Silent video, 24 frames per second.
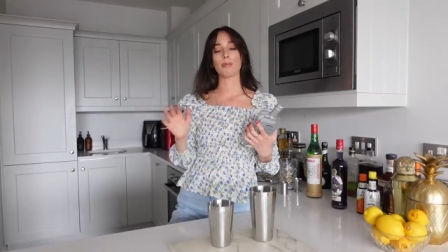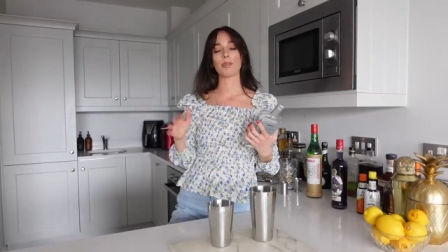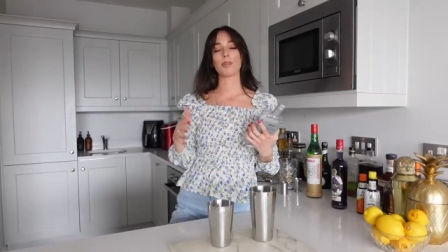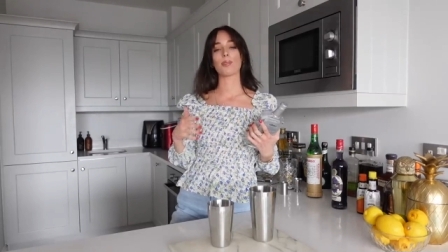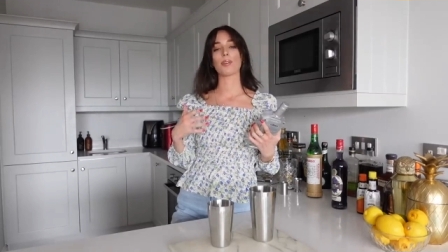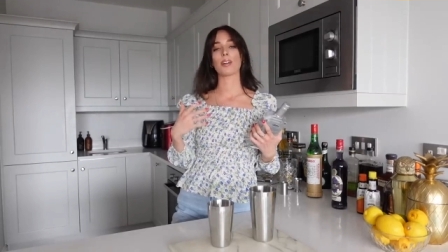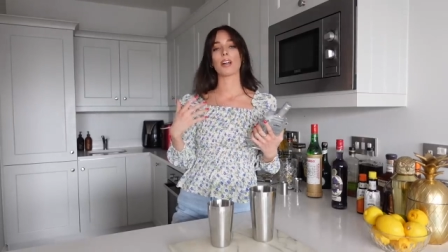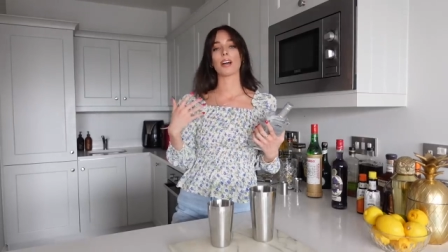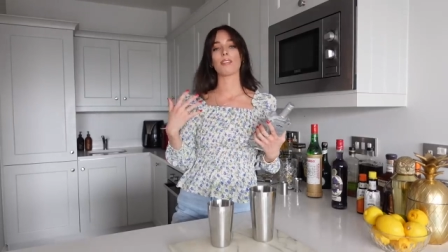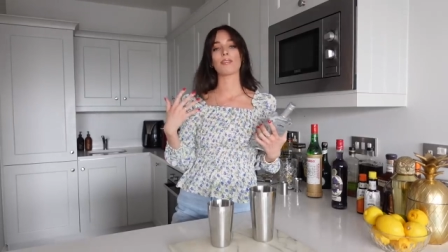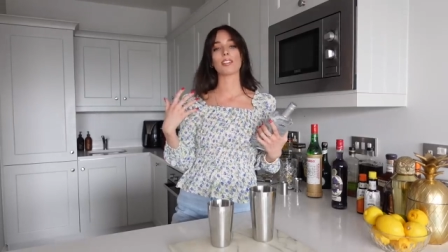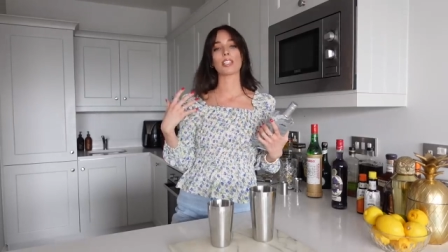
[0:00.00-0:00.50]
And you
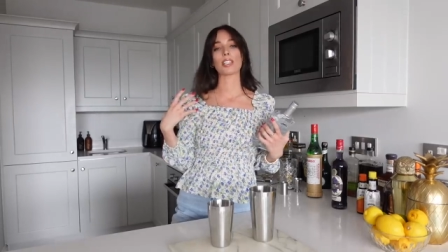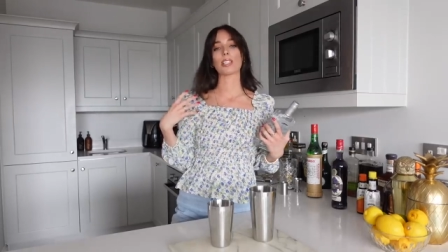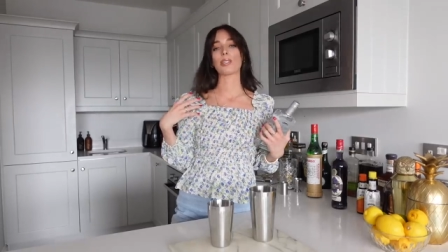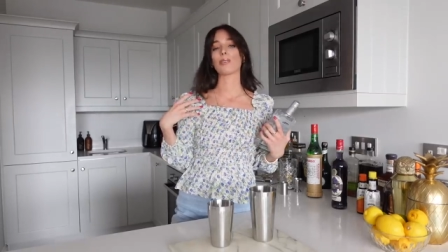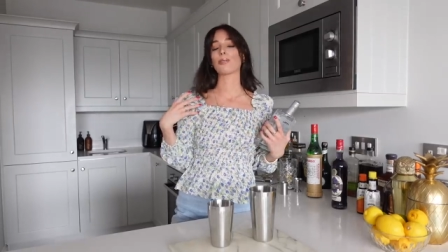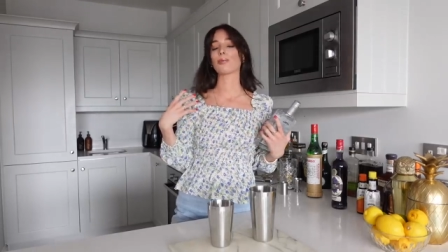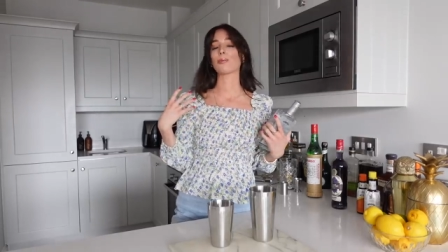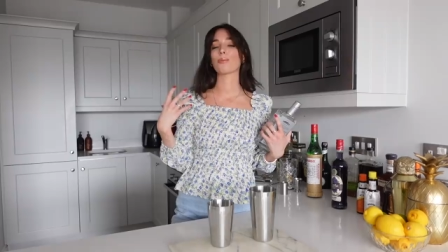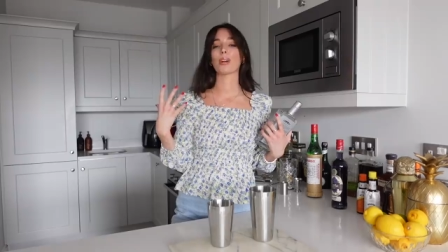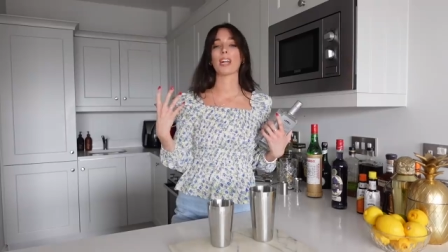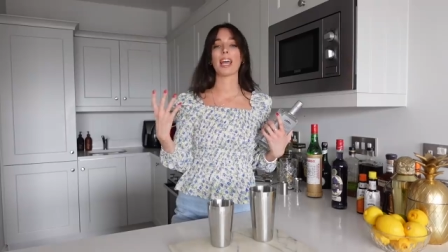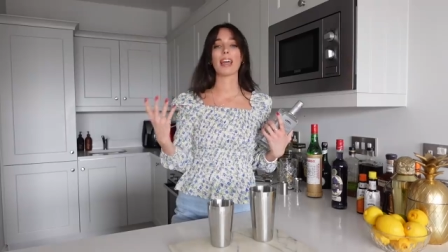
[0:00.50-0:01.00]
can obviously
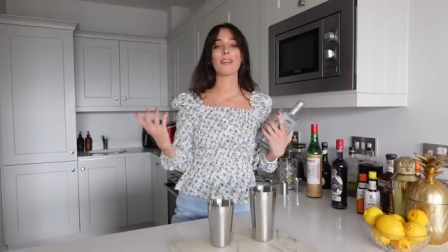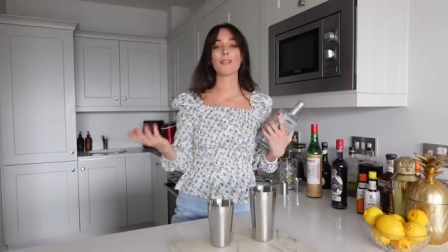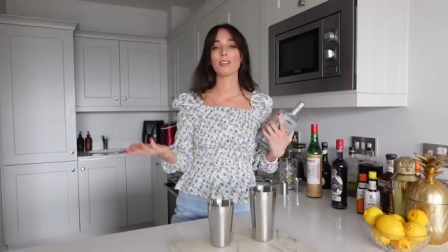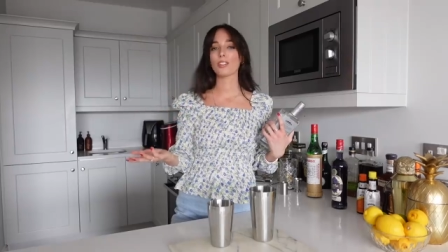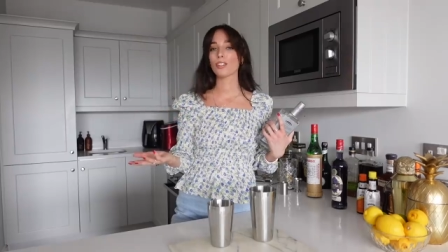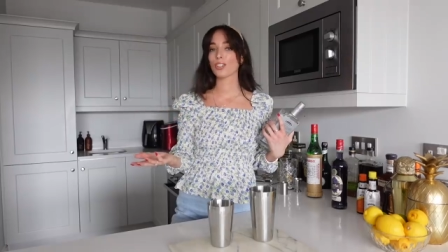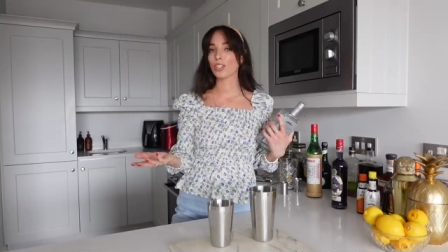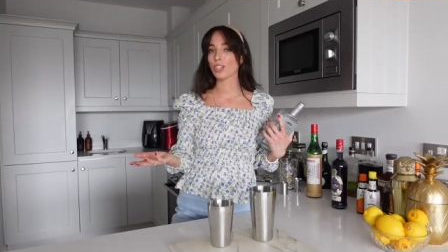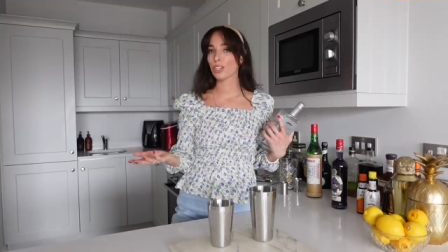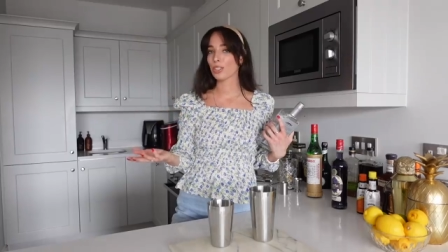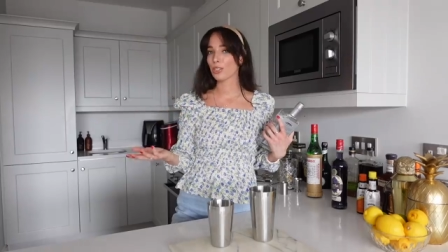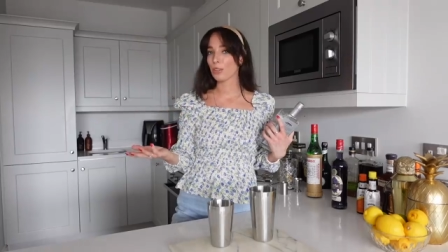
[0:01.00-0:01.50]
use
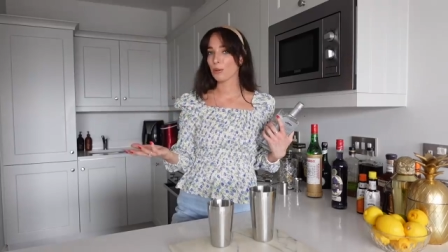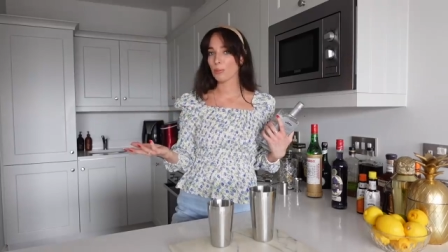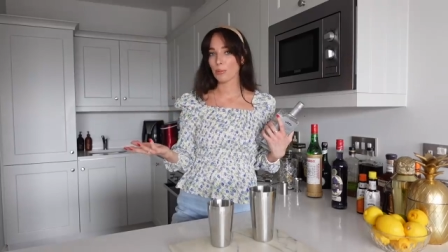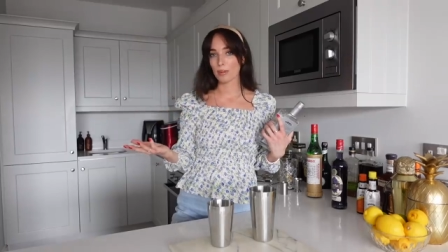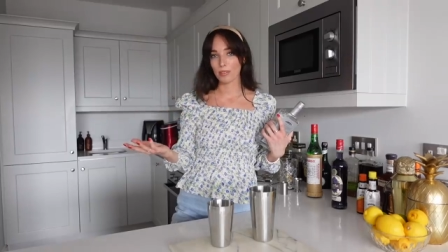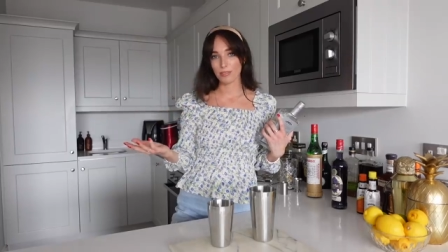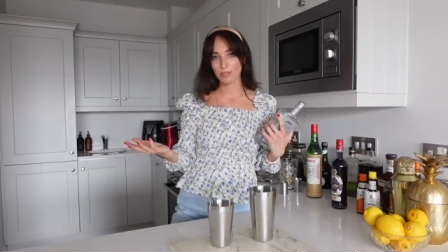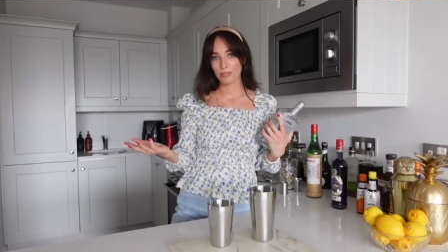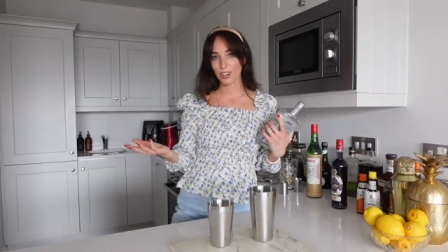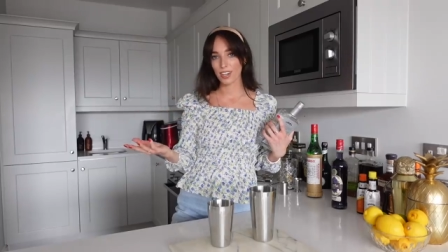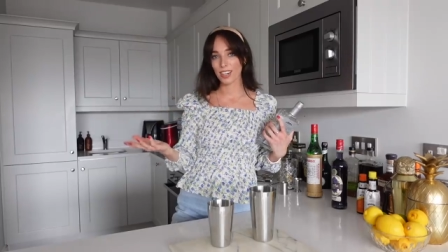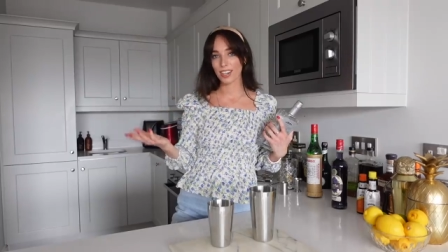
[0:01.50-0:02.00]
whatever gin you
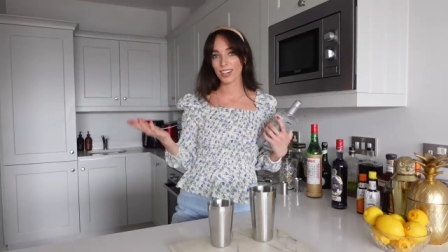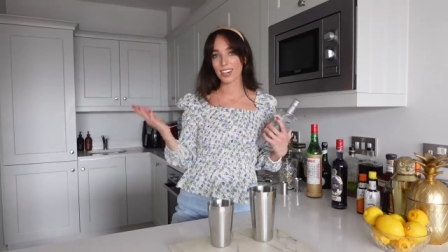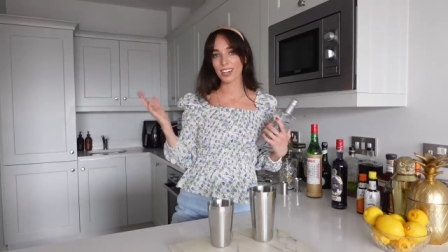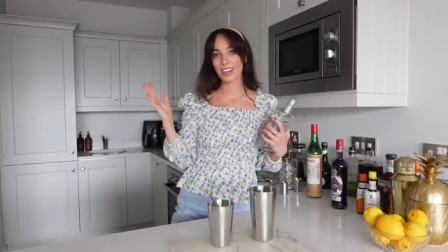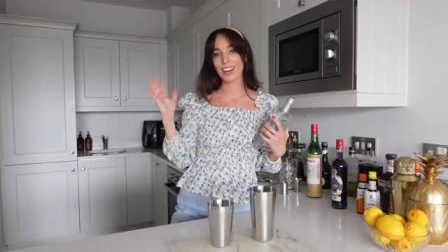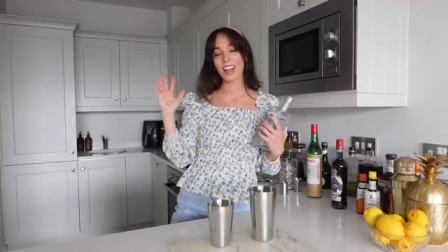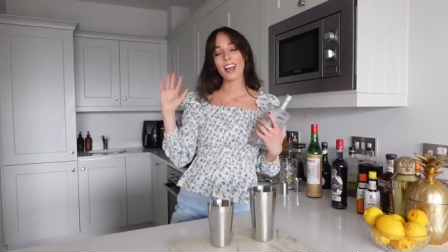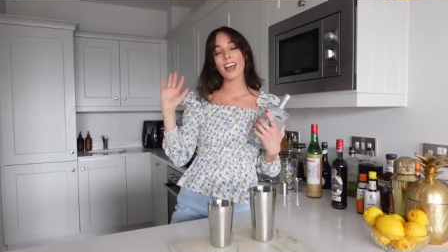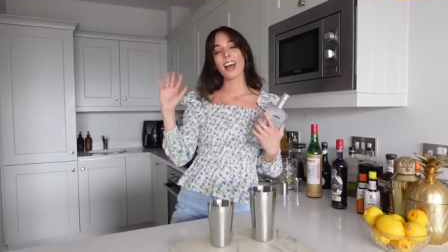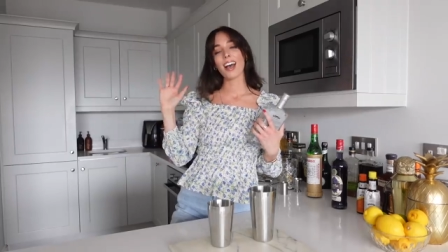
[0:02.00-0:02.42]
prefer.